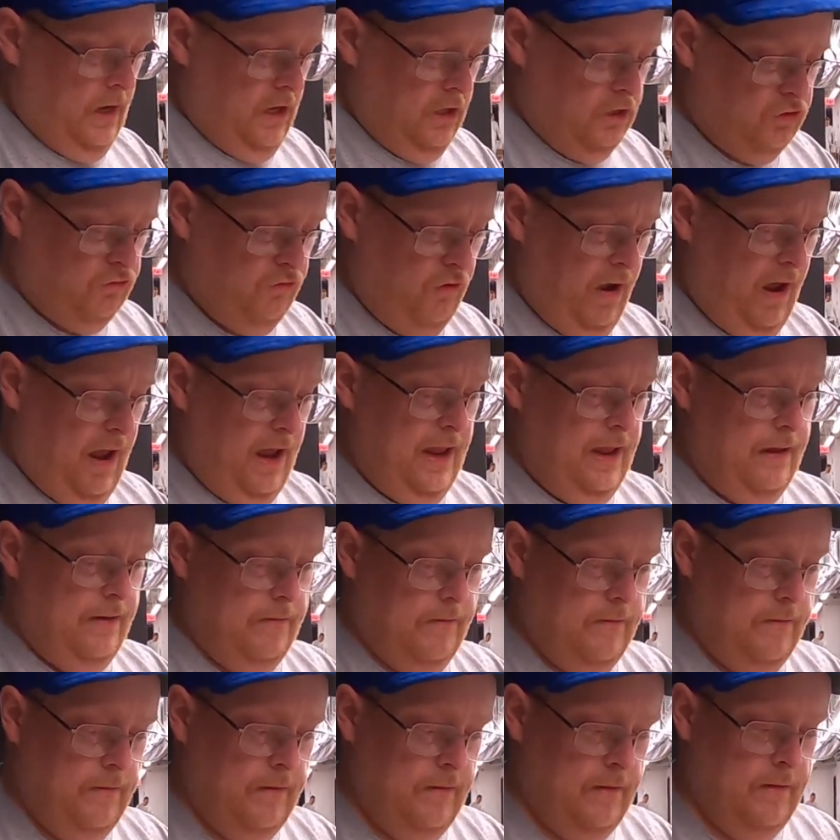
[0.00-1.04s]
a try.
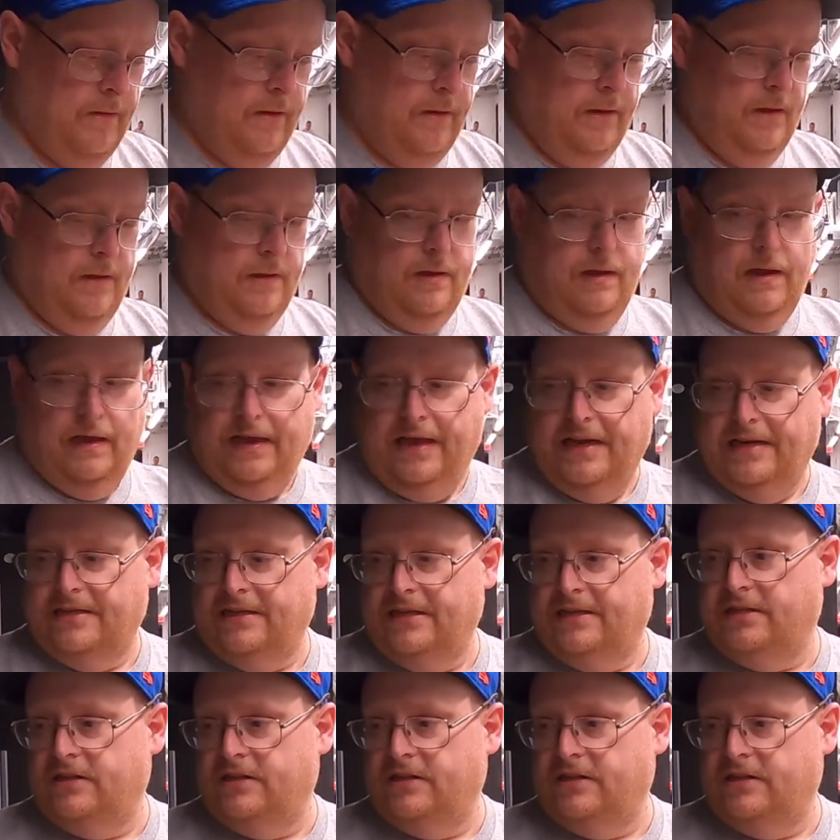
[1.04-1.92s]
I guess